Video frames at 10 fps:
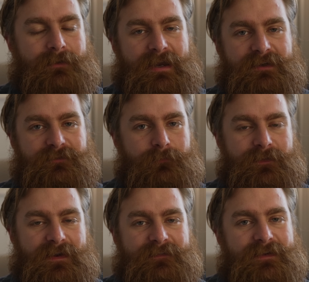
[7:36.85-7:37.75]
And
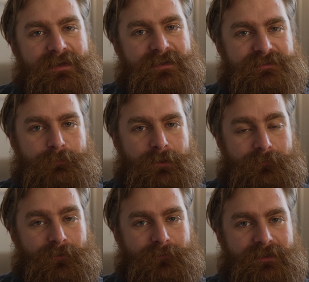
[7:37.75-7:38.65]
without that air
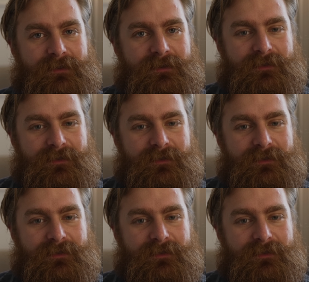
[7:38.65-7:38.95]
superiority,